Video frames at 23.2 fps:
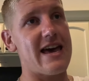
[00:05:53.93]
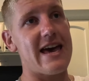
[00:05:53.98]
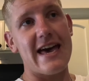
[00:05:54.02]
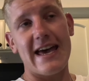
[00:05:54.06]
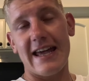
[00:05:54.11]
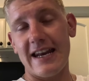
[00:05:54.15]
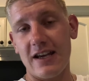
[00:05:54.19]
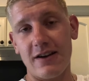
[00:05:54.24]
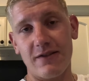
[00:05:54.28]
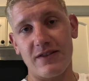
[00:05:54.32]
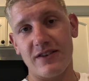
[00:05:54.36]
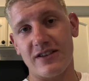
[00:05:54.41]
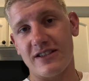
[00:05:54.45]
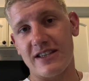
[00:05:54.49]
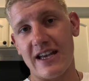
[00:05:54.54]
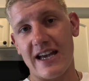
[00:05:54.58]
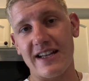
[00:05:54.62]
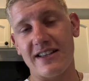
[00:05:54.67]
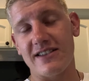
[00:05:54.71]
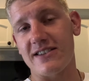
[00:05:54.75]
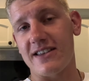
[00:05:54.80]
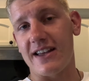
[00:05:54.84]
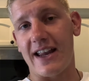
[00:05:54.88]
any of the
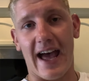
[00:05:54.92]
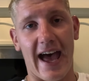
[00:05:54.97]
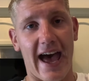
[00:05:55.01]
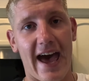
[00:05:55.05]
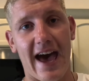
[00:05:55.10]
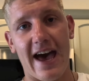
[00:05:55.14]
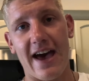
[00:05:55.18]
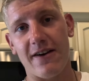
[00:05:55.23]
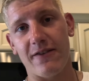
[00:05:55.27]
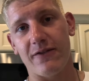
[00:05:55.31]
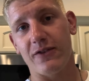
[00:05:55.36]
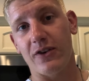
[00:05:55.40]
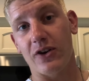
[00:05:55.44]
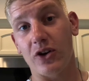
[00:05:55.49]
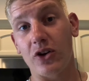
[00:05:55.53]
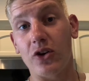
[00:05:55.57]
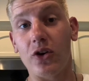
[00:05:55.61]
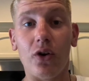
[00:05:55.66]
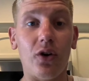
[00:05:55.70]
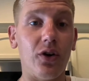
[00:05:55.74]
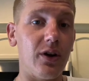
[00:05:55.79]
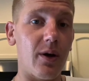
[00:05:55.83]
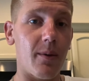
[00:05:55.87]
states that have a
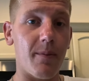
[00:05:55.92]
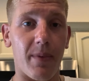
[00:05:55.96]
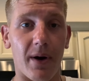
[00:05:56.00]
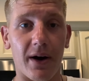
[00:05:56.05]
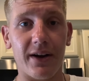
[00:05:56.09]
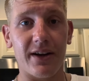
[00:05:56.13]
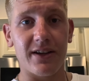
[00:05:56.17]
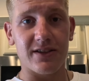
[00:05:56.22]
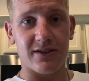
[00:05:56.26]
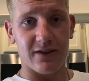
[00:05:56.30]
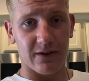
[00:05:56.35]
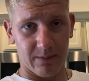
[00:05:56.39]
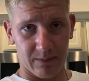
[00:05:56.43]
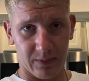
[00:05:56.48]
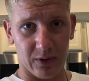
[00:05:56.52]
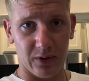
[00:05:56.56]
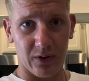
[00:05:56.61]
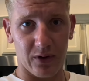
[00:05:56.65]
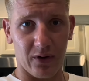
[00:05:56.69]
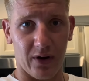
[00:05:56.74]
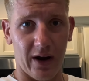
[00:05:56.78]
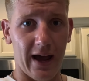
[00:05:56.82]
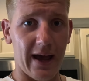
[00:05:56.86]
good abundance of
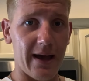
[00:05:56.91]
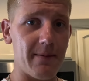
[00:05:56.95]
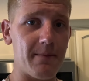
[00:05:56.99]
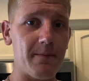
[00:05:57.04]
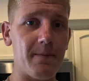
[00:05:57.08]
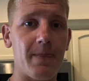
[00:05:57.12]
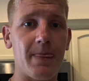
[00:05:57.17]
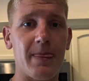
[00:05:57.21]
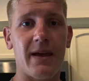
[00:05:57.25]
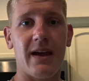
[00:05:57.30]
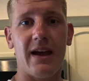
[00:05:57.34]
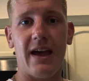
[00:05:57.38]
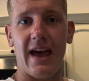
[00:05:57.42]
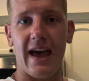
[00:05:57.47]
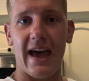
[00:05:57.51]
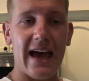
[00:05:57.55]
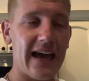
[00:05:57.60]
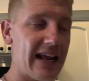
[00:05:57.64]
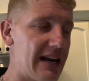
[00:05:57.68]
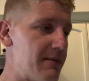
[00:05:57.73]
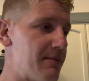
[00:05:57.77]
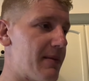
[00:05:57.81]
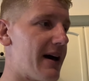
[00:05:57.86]
blue crab,
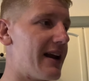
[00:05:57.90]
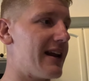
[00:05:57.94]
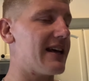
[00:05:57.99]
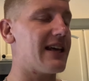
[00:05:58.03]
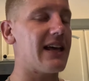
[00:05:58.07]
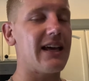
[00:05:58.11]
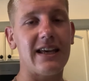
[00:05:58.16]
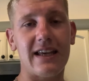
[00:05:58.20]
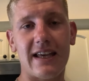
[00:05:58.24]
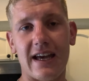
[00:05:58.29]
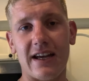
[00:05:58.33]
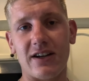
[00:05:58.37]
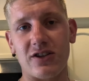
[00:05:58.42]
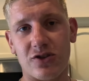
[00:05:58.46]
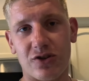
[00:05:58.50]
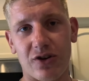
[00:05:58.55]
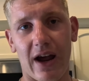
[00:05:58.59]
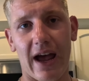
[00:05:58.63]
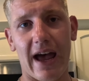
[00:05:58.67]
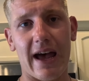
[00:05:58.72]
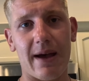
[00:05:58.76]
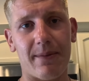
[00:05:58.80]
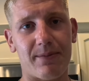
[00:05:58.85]
anybody can get
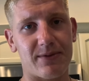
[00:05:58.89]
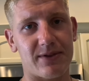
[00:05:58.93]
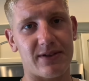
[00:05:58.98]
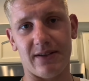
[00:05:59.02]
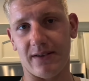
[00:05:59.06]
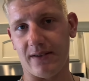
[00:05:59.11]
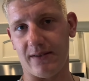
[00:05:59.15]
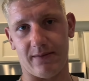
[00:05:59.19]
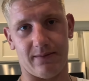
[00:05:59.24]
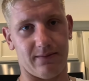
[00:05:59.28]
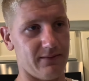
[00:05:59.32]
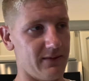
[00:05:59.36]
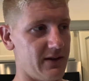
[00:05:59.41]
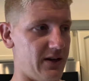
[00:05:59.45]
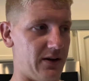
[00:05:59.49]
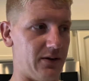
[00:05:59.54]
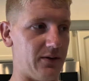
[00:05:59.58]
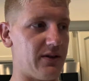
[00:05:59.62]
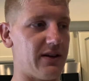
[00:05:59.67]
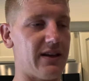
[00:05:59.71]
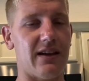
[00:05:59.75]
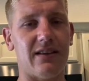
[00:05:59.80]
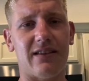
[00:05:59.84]
traps and
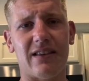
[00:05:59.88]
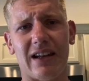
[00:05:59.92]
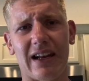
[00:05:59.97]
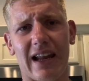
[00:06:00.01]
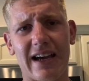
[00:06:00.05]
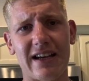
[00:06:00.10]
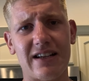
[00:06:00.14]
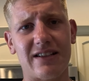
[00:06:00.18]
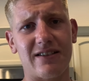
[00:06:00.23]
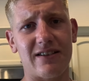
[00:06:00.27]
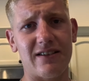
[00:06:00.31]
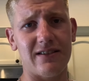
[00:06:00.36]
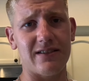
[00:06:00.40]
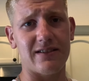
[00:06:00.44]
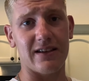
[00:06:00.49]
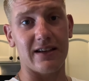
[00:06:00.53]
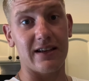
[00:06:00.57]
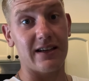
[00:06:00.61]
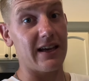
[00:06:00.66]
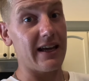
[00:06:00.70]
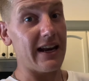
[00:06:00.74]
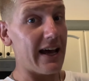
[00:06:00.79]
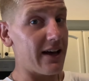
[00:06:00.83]
get the license
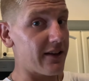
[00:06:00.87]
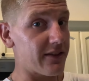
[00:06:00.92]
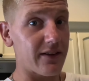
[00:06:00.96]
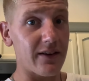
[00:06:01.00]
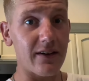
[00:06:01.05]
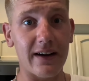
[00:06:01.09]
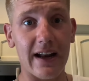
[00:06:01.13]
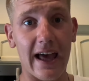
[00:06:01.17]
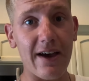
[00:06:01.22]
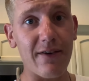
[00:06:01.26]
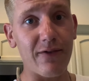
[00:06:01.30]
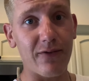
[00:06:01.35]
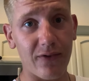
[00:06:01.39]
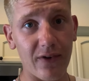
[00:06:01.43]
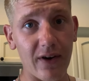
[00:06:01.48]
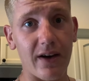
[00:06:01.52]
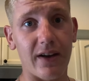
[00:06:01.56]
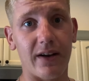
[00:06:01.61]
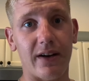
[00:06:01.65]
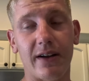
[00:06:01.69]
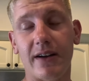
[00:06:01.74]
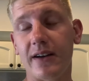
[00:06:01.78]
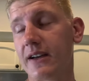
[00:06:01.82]
and get out there and have
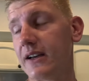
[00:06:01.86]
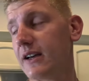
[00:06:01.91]
fun.